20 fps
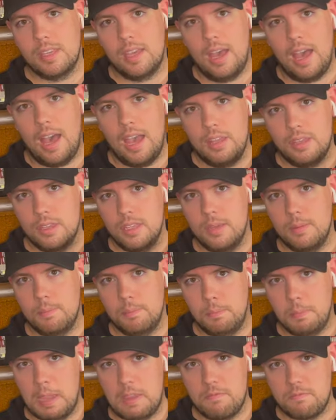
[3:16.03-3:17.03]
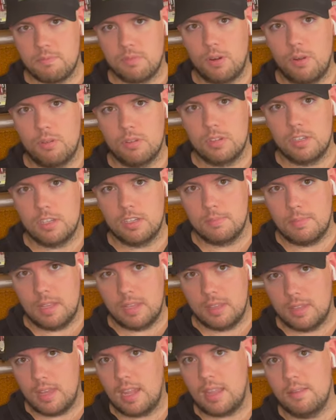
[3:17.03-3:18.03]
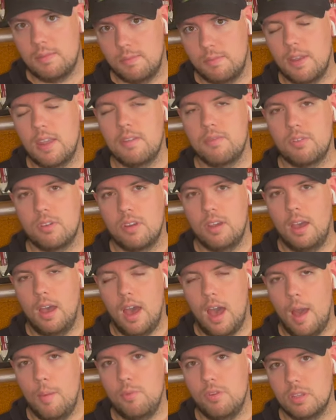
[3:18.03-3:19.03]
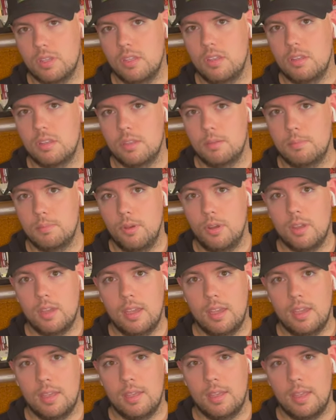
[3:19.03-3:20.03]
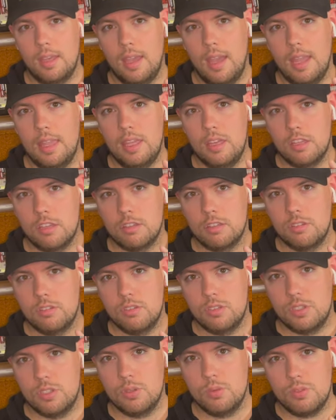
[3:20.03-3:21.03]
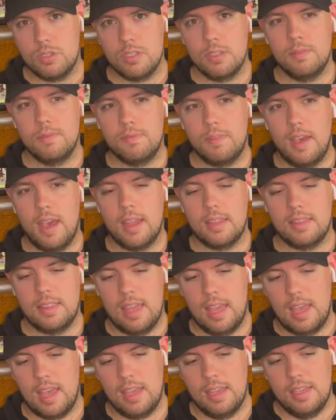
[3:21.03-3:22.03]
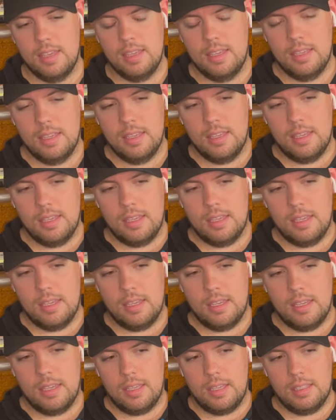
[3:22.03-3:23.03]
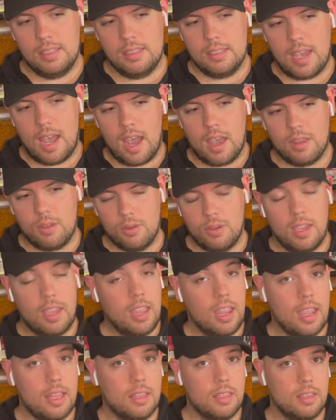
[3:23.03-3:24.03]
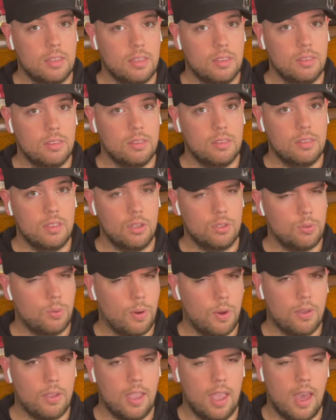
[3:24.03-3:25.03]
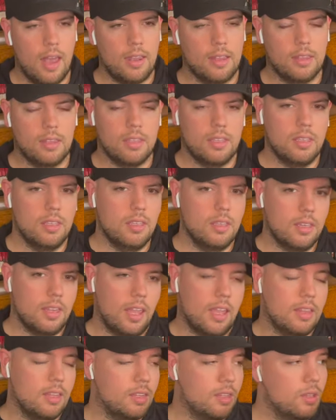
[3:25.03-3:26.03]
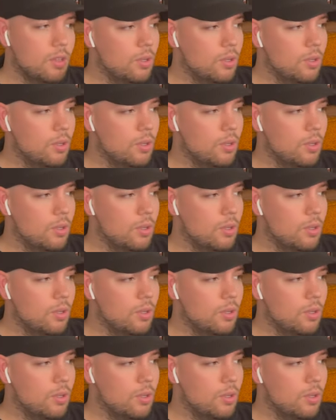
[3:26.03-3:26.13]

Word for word: I think Beef Bros is my second favorite Aubrey Sitterson book, and it's due to the fact that Tyler Cannon, uh, or Tyrell Cannon, Cannon